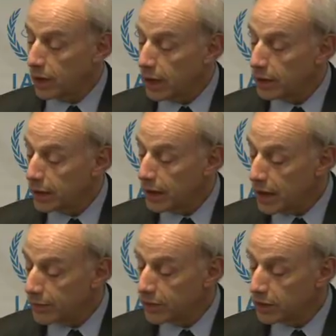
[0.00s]
and
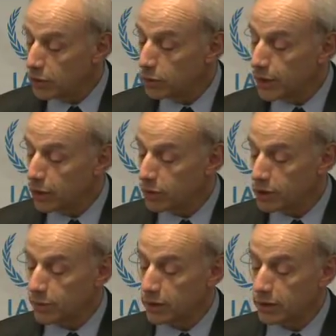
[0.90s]
11
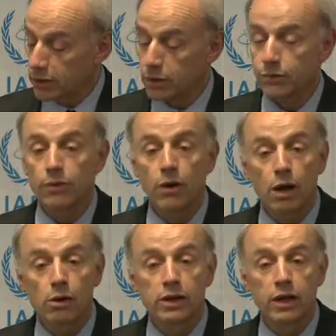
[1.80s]
kilobecquerels per liter for
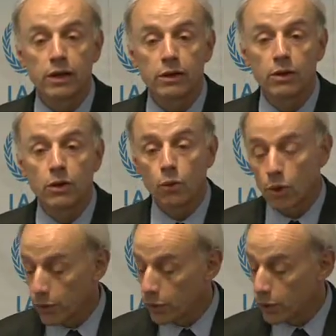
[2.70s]

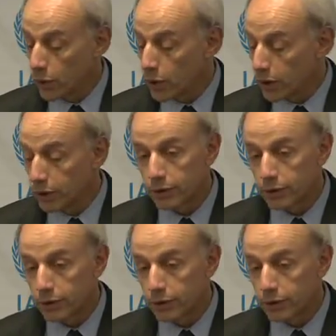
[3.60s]
iodine-131.